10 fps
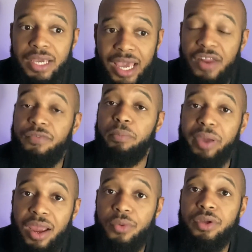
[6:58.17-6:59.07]
And if a
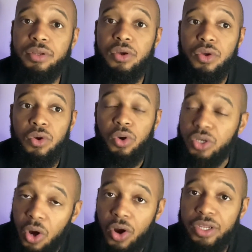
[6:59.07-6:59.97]
parent or
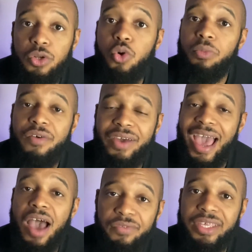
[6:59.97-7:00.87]
guardian, whomever
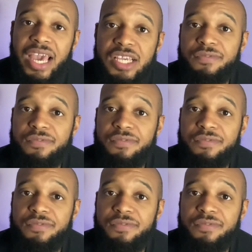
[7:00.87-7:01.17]
advocates